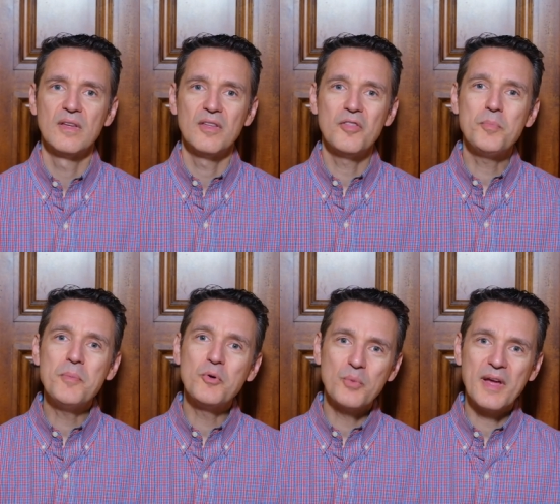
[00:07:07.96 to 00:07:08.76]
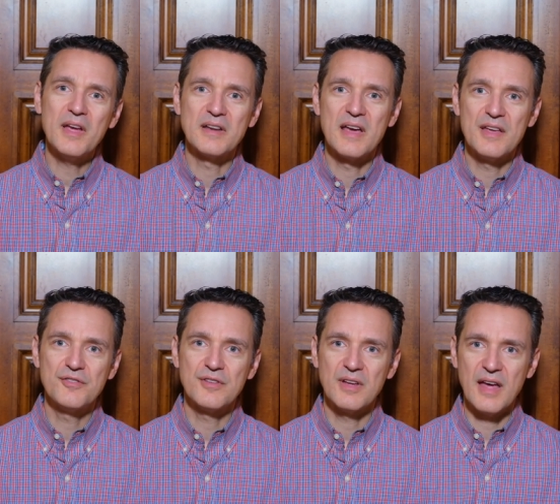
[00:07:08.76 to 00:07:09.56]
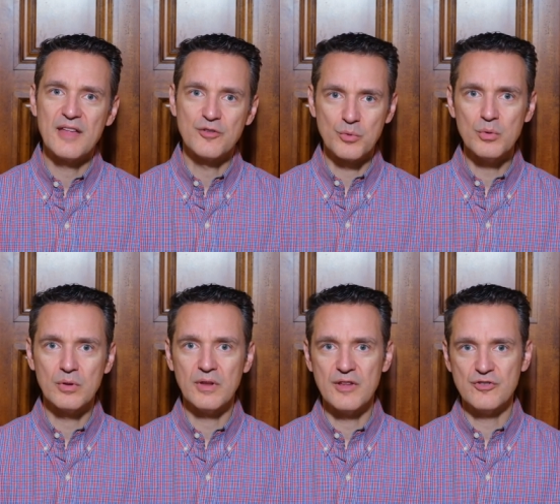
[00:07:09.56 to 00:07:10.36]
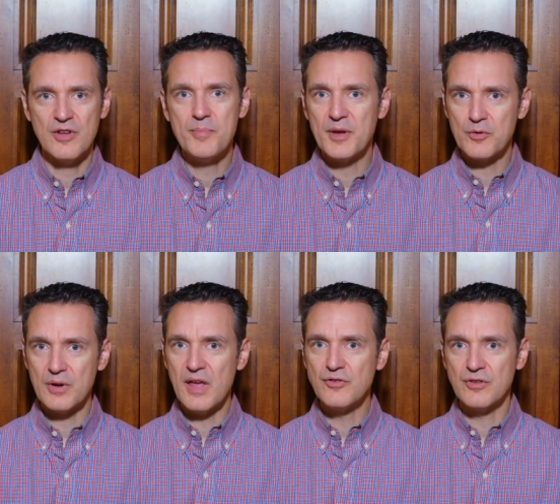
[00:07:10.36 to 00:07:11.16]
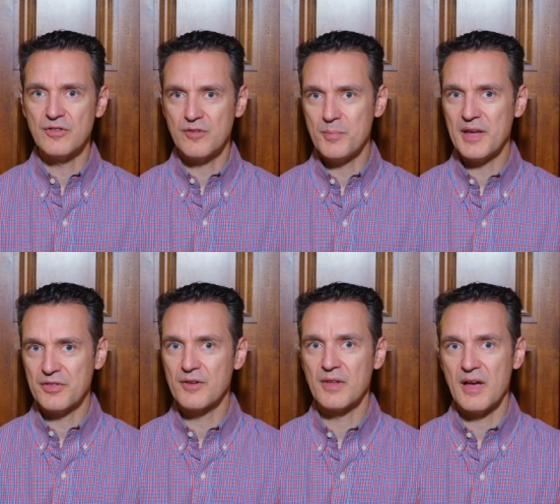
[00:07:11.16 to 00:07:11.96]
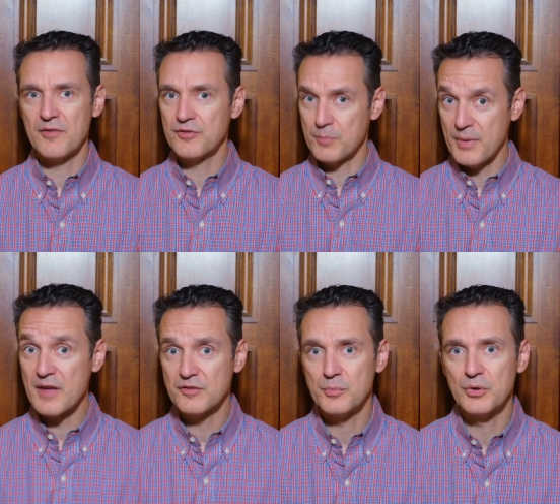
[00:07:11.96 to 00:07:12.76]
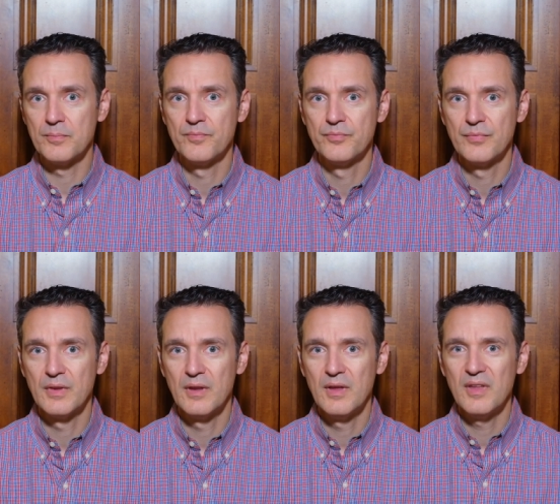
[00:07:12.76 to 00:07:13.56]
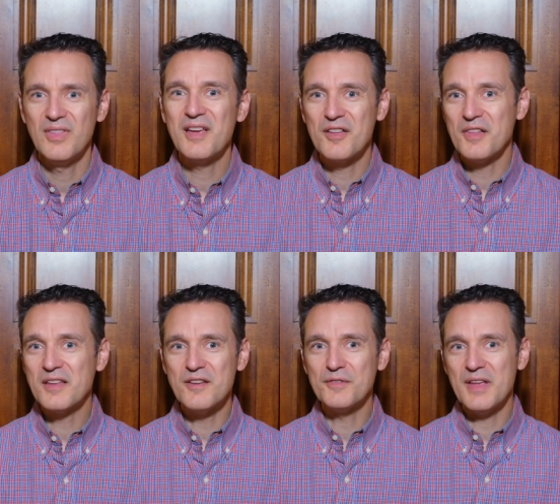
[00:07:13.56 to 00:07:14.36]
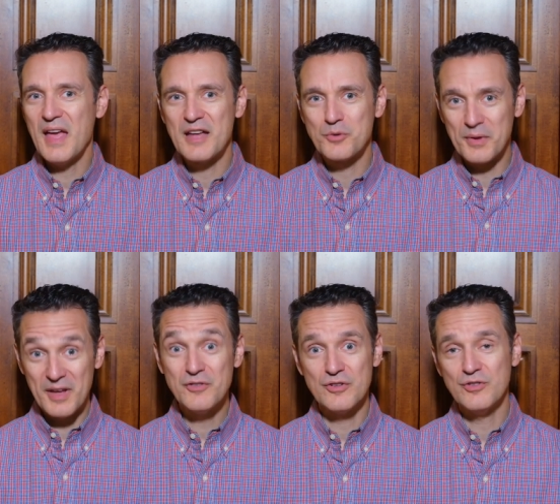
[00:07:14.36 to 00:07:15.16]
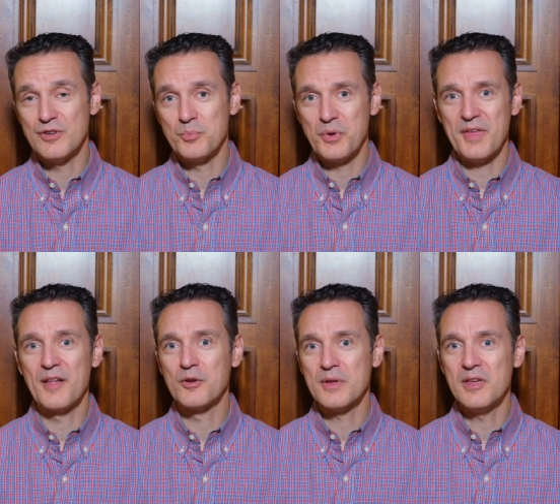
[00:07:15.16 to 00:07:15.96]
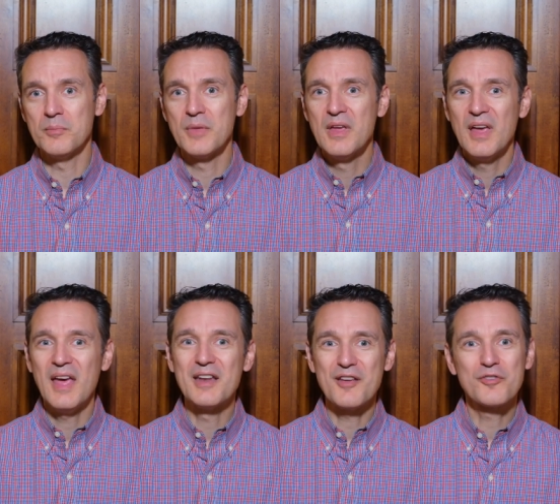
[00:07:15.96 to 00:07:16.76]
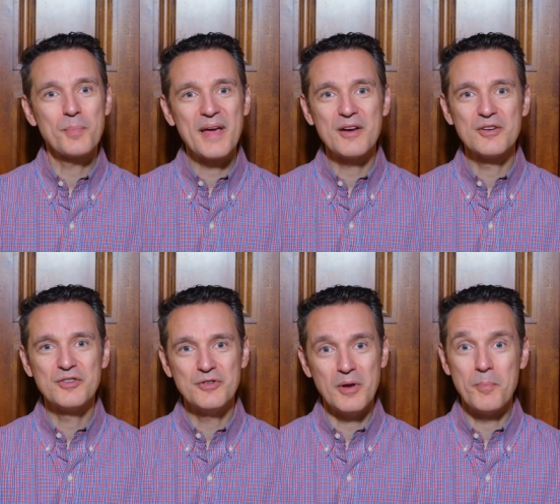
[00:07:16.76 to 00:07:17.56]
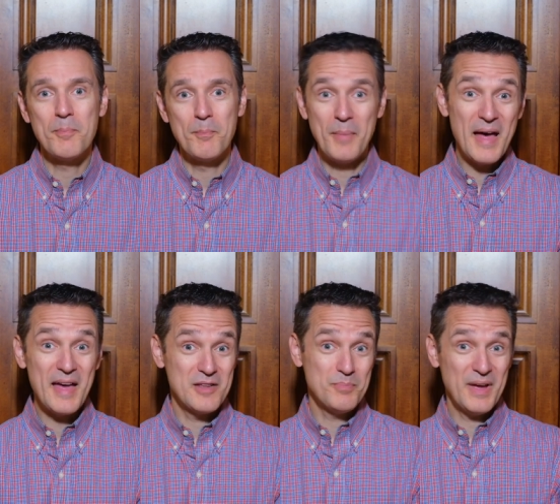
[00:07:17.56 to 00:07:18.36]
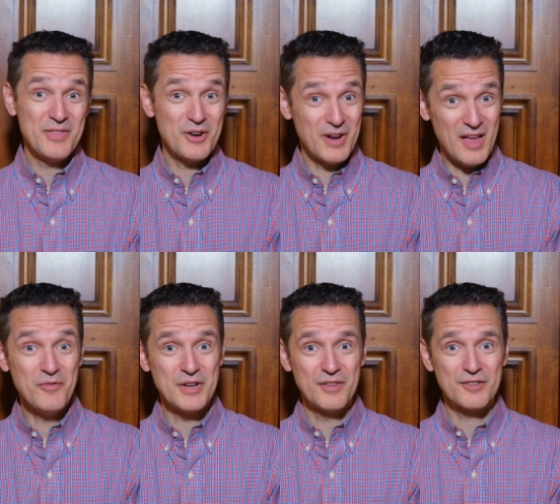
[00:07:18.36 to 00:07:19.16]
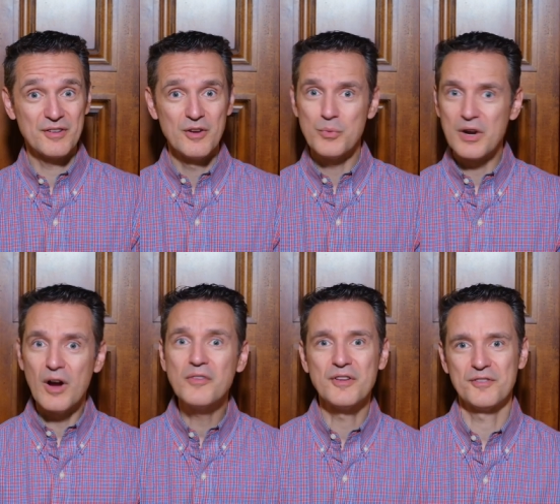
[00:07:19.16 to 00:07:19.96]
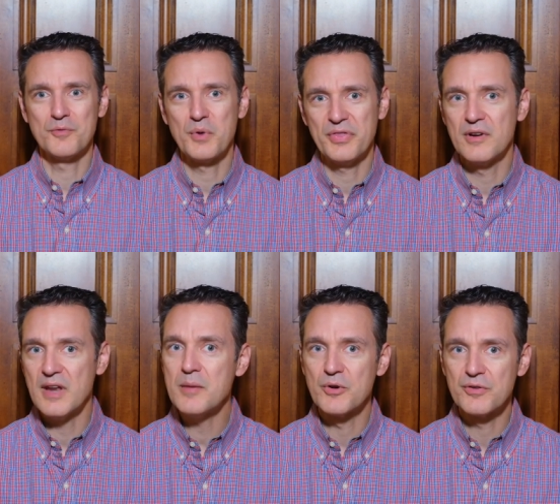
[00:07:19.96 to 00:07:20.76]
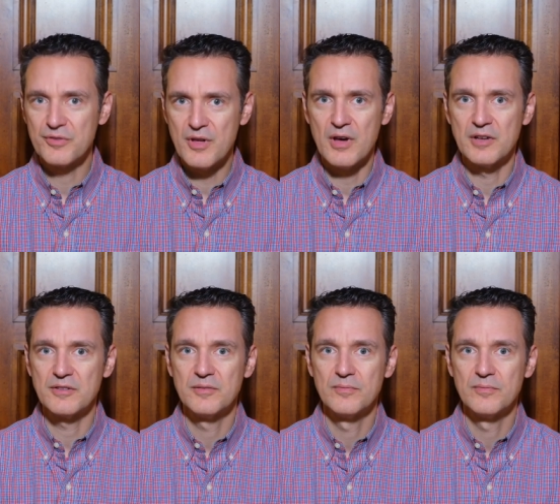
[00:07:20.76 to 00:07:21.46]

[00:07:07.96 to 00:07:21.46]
The people recognized God's role in shaping creation to make their lives possible. They collectively had a relationship with Elohim and aspired to abide by their covenants, regardless of what their neighbors thought.